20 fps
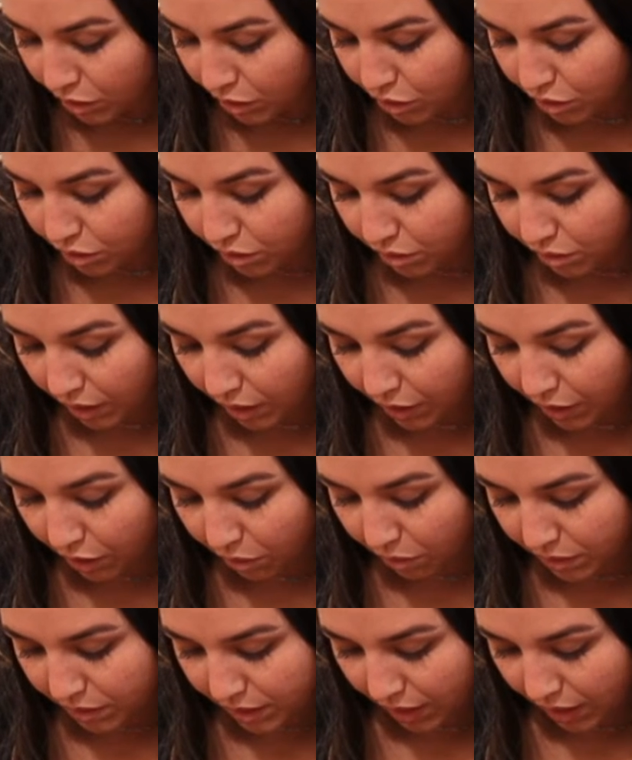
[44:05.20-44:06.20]
I know it's
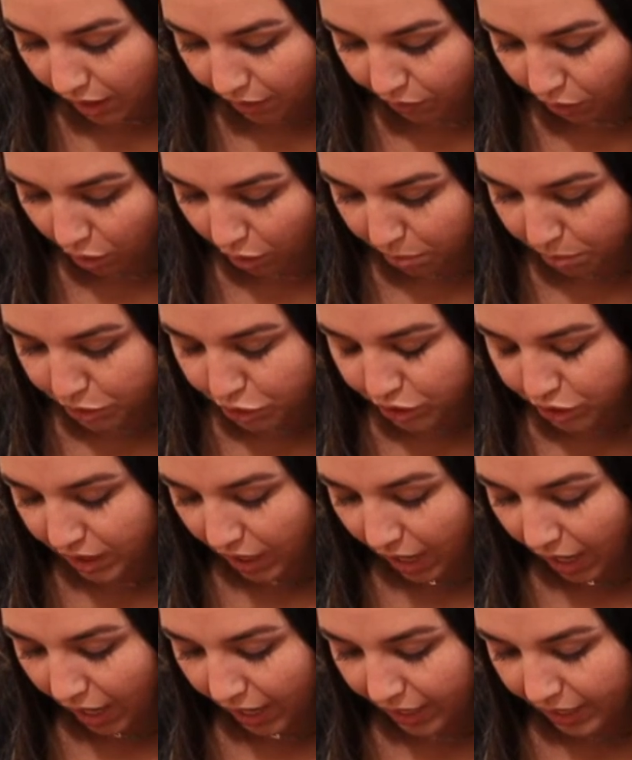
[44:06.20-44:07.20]
kind of hard, but just eye
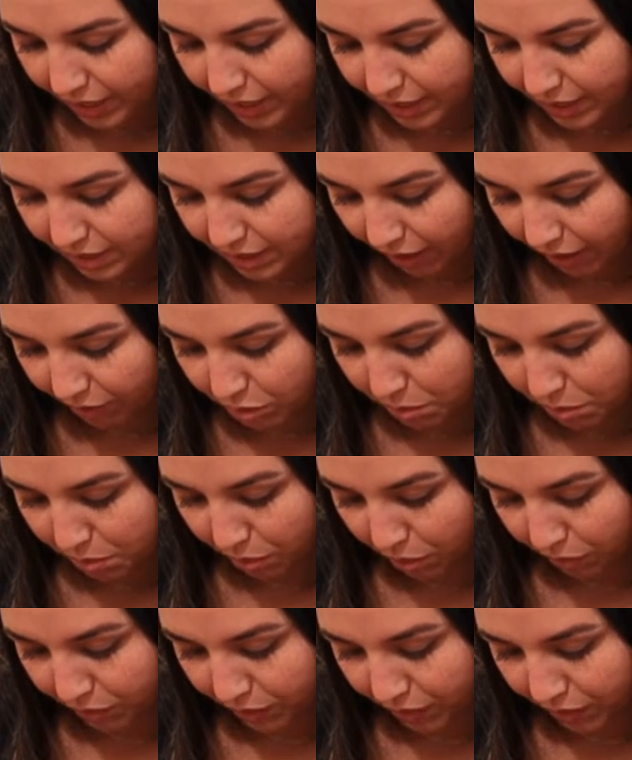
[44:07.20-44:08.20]
it. It doesn't have to be
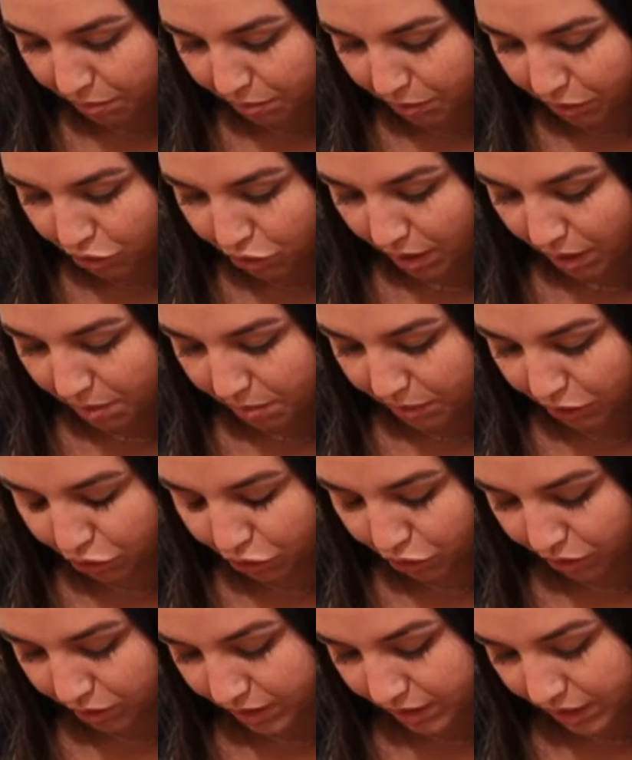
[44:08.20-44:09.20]
perfect, but try and make sure the
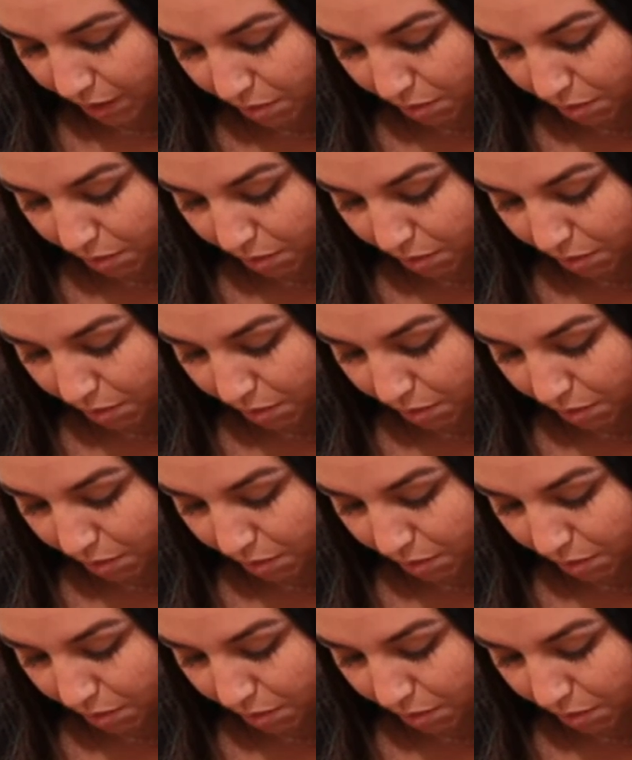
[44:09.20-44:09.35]
same amount